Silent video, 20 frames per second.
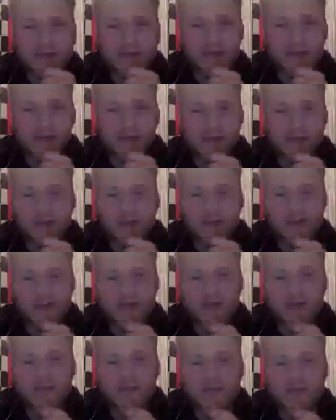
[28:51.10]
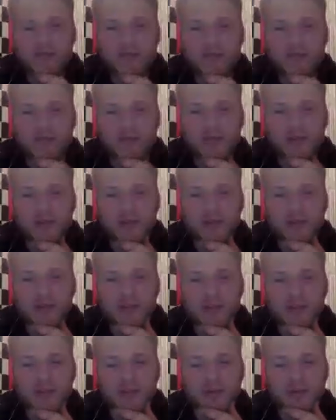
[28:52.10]
been in the center of the street when
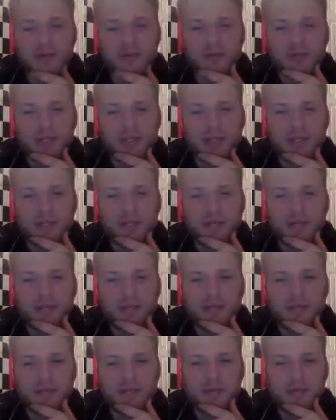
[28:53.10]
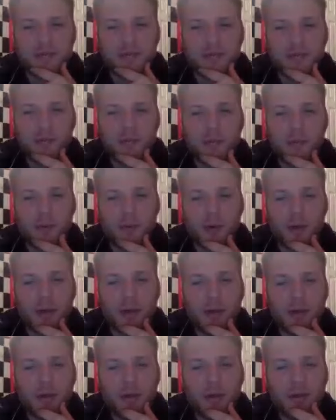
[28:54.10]
she caught a glimpse of a beautiful boy
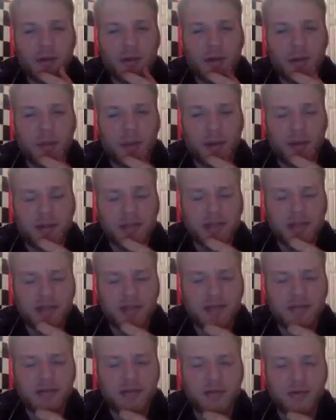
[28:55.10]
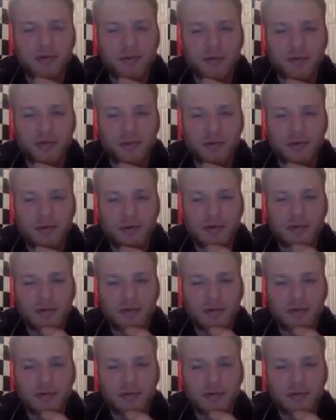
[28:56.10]
about to enter the crosswalk.